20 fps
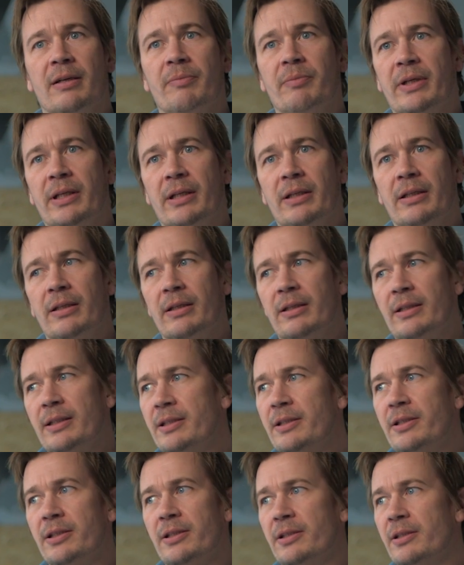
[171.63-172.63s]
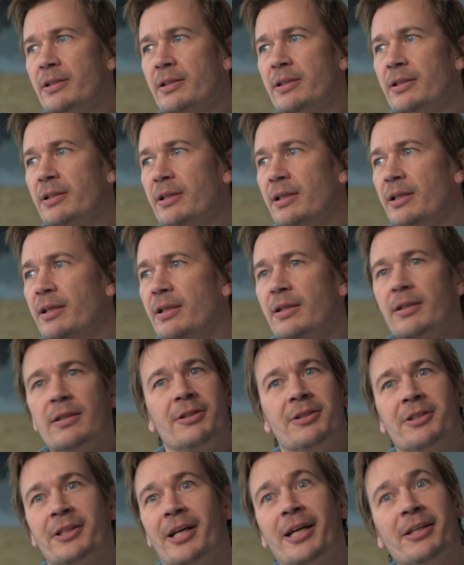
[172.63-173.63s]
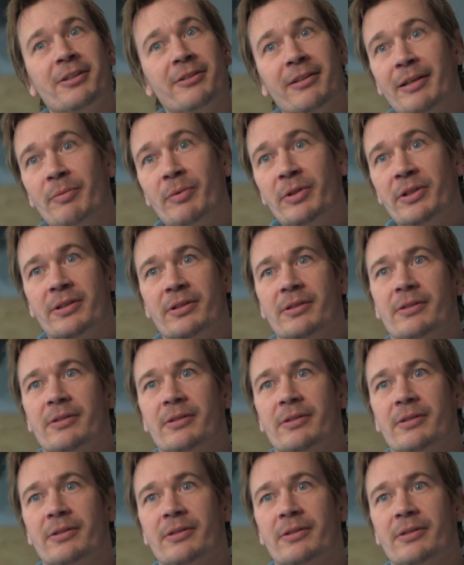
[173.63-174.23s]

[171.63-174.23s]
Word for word: I mean, it's just, the sky's the limit.